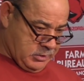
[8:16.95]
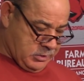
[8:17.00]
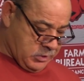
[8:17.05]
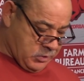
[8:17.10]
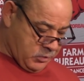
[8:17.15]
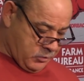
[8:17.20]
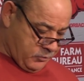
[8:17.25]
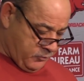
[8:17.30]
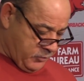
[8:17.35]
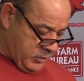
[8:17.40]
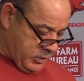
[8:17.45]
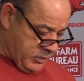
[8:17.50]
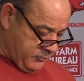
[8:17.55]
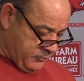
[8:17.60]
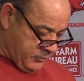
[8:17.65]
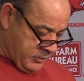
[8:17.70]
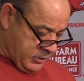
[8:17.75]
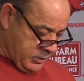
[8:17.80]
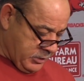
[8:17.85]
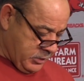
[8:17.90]
you know, very,
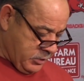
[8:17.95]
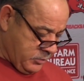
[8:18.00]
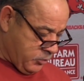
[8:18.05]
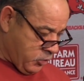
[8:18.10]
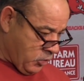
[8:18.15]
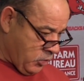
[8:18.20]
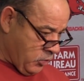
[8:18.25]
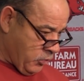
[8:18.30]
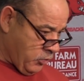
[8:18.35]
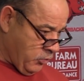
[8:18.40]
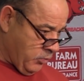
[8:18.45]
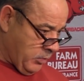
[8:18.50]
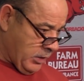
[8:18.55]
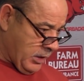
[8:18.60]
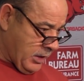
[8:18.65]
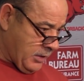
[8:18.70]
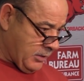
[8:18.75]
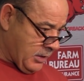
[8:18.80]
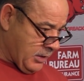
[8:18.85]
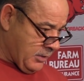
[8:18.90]
very good program,
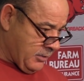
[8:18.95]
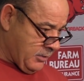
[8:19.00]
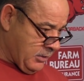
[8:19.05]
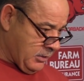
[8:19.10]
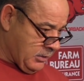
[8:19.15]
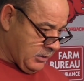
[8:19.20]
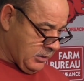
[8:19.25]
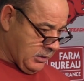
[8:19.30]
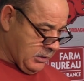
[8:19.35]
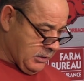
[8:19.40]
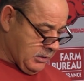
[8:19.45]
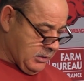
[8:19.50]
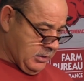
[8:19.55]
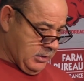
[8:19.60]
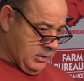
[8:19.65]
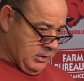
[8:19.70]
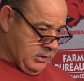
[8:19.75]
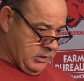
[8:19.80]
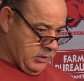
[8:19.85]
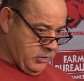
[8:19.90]
and I think
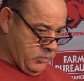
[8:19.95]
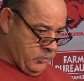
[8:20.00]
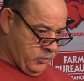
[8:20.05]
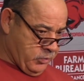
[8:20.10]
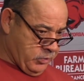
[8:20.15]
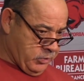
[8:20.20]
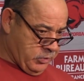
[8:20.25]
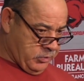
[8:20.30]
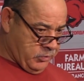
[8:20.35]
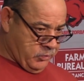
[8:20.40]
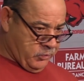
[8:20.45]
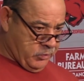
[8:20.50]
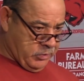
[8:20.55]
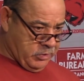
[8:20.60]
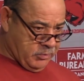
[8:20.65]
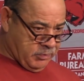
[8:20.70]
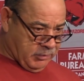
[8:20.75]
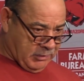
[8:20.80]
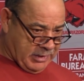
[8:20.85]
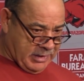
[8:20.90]
when
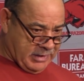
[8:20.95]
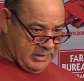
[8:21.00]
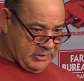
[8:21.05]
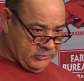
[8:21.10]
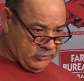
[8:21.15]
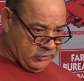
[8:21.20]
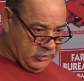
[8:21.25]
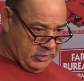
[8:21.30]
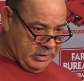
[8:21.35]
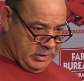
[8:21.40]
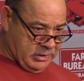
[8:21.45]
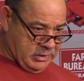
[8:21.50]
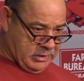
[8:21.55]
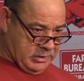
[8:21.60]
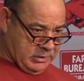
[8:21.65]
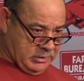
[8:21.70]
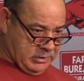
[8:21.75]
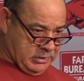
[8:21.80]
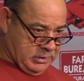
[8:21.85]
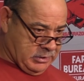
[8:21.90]
you play in this league,
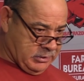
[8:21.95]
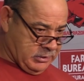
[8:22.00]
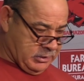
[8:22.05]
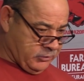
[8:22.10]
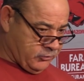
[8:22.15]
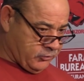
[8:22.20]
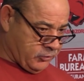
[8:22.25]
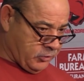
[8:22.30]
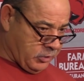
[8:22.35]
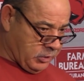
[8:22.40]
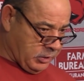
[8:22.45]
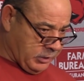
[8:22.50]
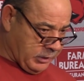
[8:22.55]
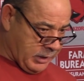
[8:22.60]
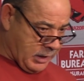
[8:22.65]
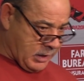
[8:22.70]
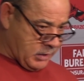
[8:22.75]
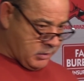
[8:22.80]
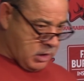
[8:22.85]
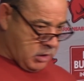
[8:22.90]
and
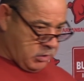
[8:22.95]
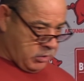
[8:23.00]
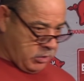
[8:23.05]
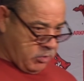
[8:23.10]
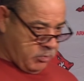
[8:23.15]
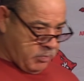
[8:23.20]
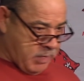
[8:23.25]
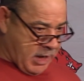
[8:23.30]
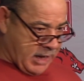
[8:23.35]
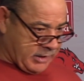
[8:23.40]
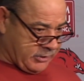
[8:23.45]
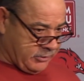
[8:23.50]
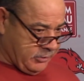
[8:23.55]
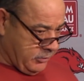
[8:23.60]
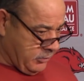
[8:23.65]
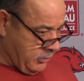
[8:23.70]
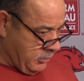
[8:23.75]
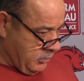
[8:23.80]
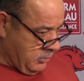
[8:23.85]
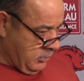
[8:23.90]
certainly I'll go back to
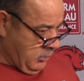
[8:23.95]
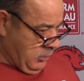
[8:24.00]
the,